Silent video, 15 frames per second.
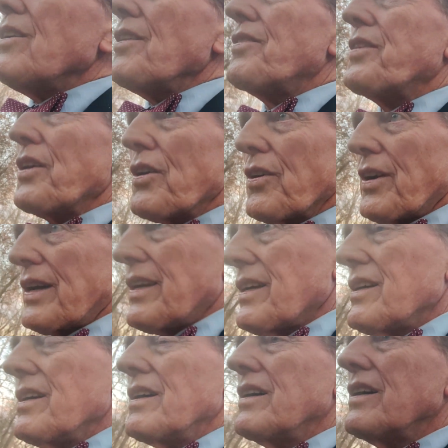theory,
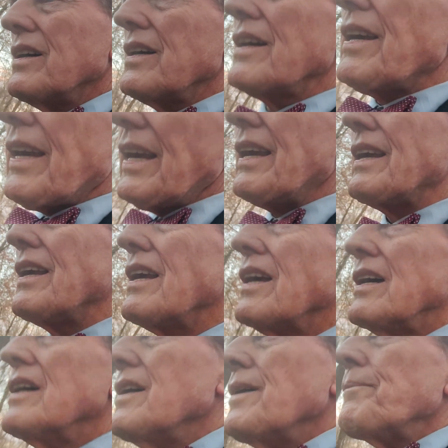he,
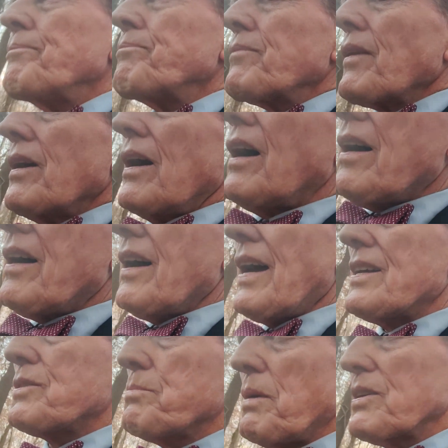uh,
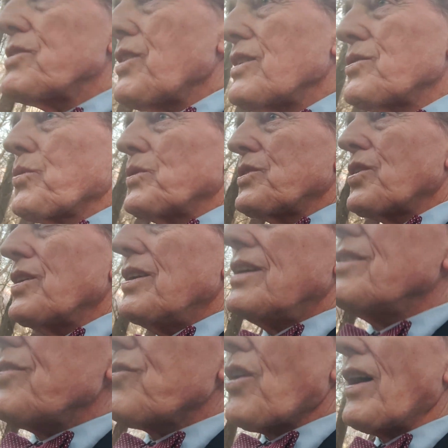as much as
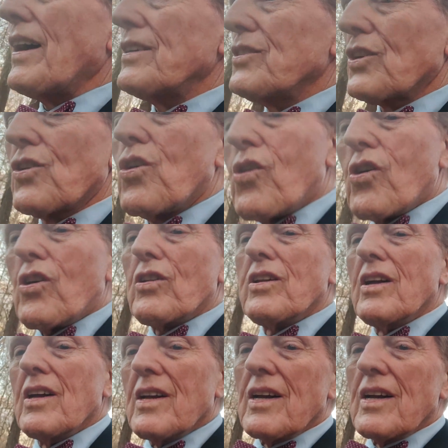was trying to call